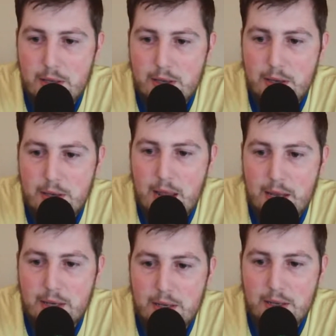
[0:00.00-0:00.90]

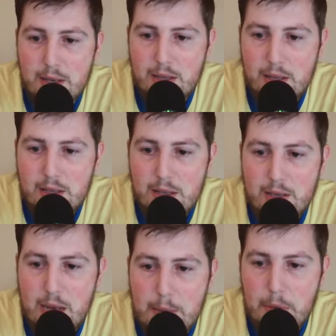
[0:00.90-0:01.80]
Nate
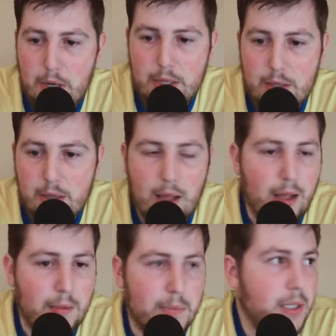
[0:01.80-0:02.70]

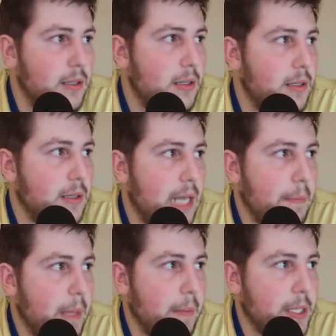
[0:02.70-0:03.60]

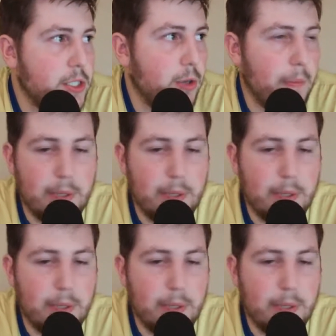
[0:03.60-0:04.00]
beat me to it,